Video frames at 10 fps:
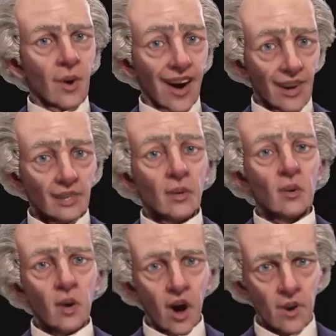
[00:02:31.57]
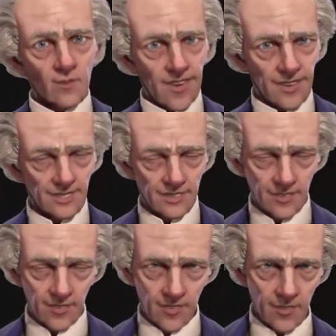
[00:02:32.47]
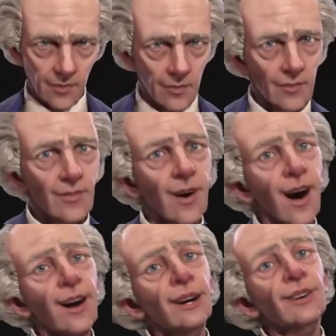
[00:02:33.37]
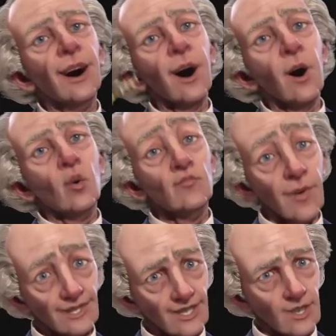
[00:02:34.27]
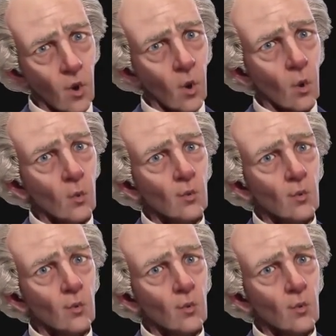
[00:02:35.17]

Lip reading: now synergizes with lumber mills, which give an extra production, and camps, which give an extra food.